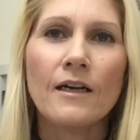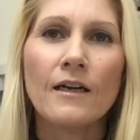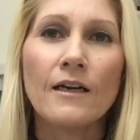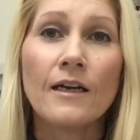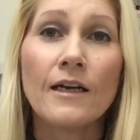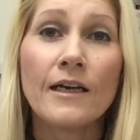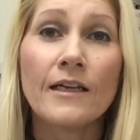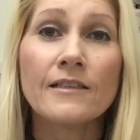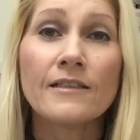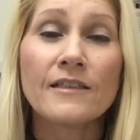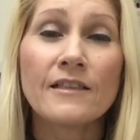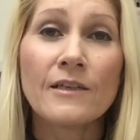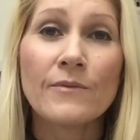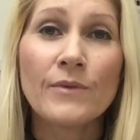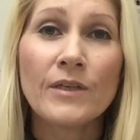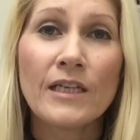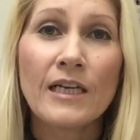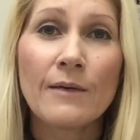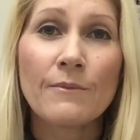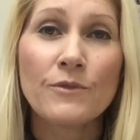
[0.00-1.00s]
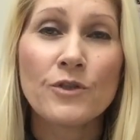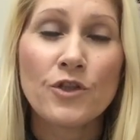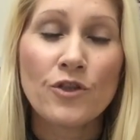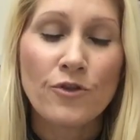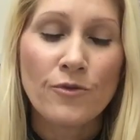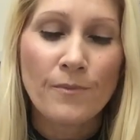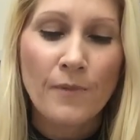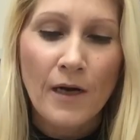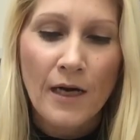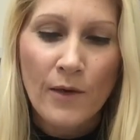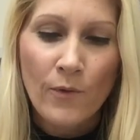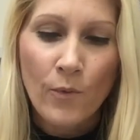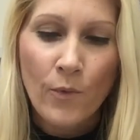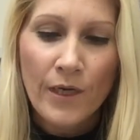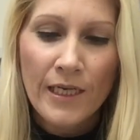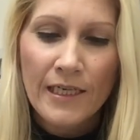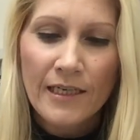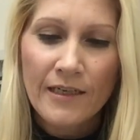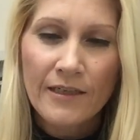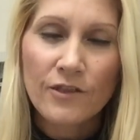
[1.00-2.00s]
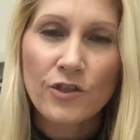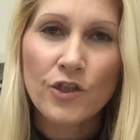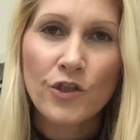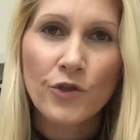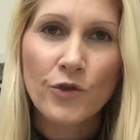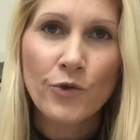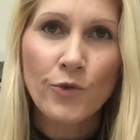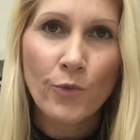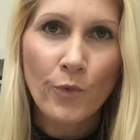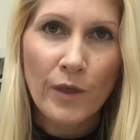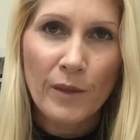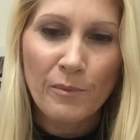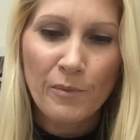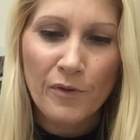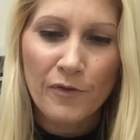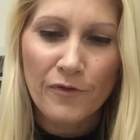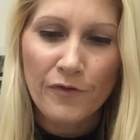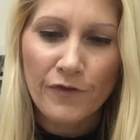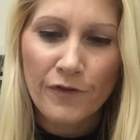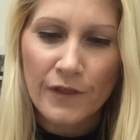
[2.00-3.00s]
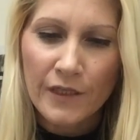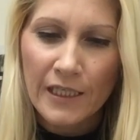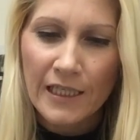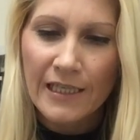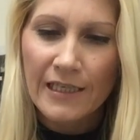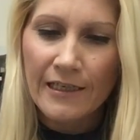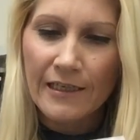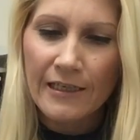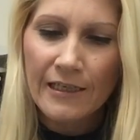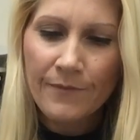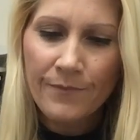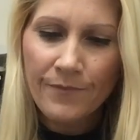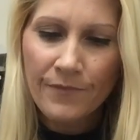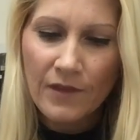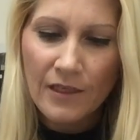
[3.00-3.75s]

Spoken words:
And then we come to my week 2 whip for the year,